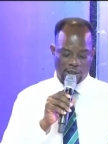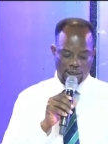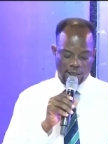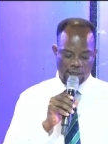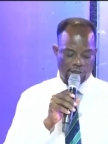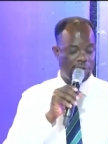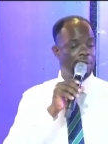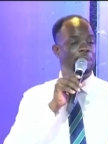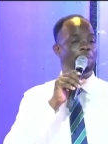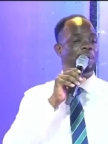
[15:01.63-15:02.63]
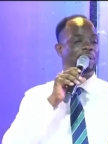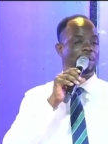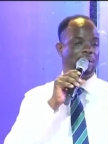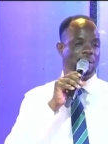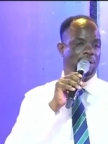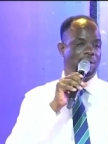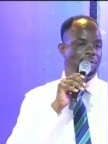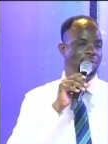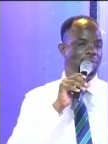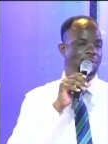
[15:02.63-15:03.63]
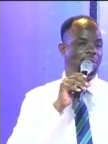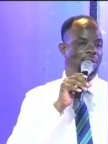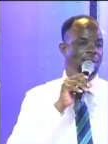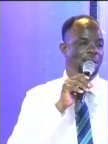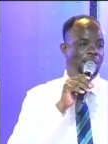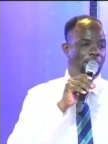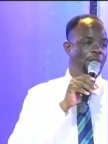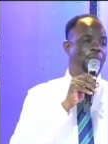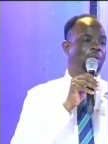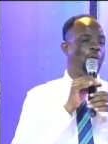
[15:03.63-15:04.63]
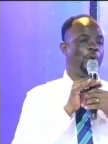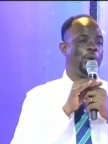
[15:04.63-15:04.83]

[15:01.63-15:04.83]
It's not a mistake. It's not because we don't